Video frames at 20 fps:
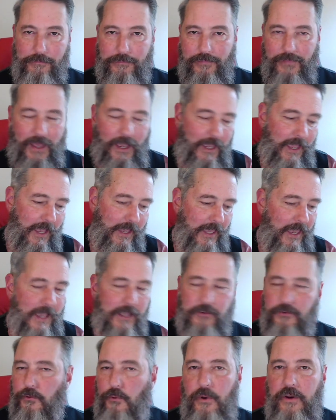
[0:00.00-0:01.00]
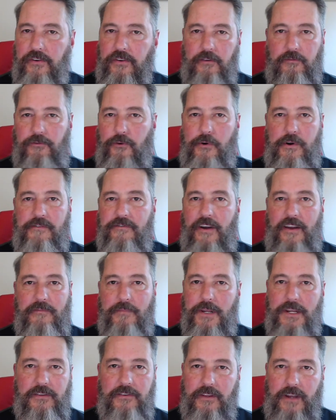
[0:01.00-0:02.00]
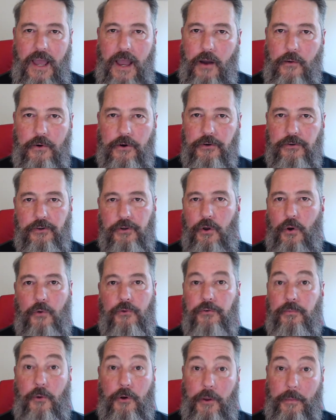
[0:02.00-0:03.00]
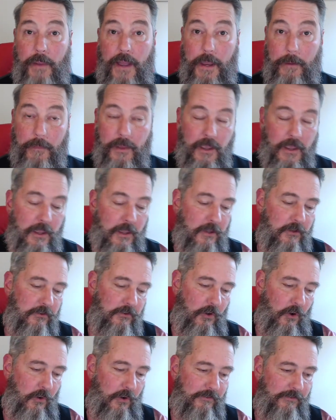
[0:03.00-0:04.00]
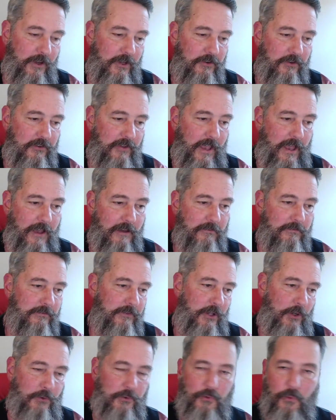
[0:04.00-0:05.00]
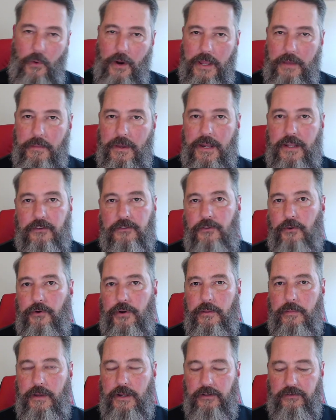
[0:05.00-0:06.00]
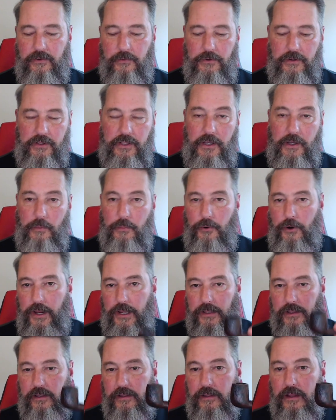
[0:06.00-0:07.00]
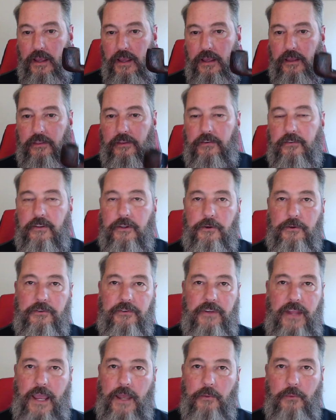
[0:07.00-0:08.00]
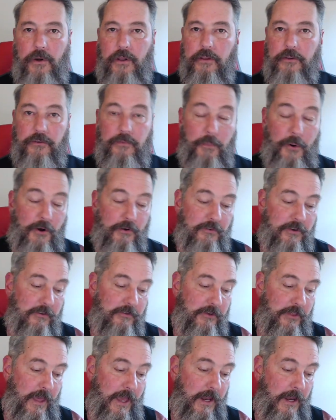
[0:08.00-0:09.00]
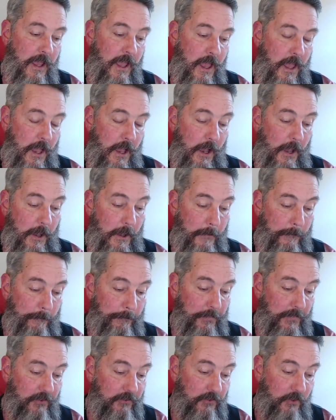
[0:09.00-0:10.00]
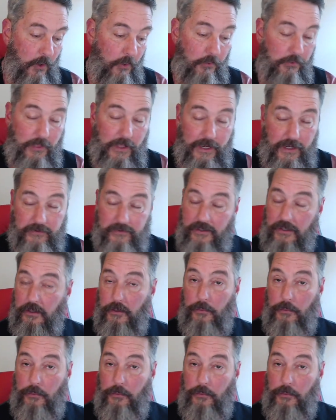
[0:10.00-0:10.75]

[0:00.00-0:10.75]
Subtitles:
I can't squeeze in 45 minutes, an hour to go smoke a pipe. So if I just have, 20 minutes, 30 minutes, I want to take a break, then this little Stanwell is perfect for that. So like I said, the